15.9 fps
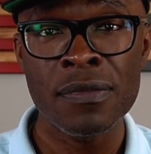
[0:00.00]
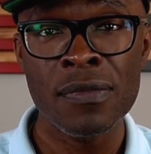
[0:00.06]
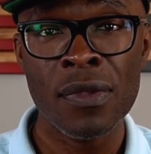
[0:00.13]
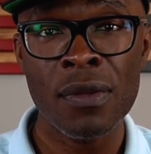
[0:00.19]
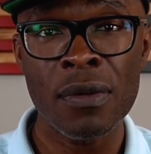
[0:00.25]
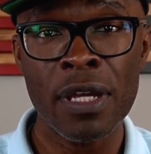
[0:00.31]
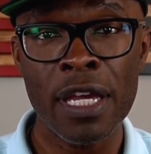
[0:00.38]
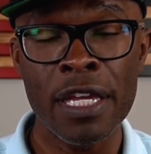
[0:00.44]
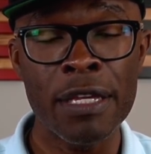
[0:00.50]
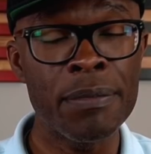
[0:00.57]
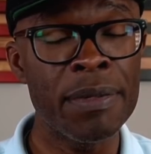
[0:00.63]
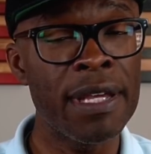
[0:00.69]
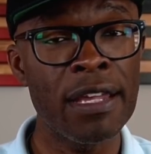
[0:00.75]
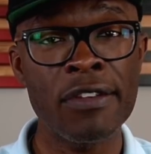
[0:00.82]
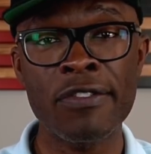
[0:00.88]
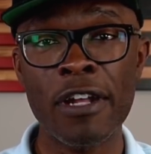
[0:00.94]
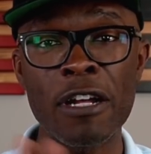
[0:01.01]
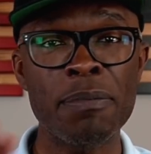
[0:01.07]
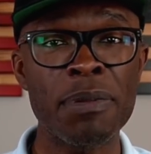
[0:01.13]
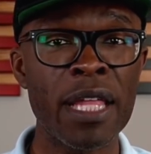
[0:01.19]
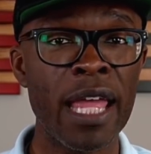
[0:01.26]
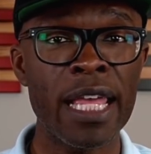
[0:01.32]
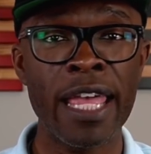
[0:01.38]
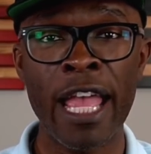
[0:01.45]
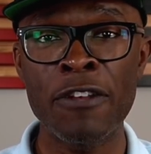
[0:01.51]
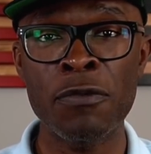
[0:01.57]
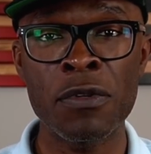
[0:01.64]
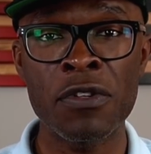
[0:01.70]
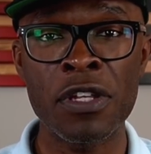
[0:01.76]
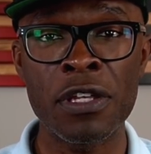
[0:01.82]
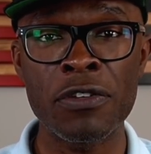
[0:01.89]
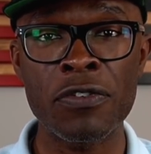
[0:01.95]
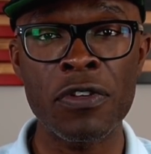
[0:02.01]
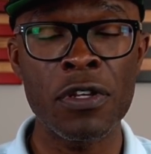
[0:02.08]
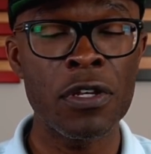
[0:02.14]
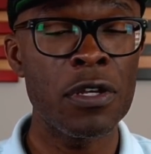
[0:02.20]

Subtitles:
Okay, we got to stop playing games with this.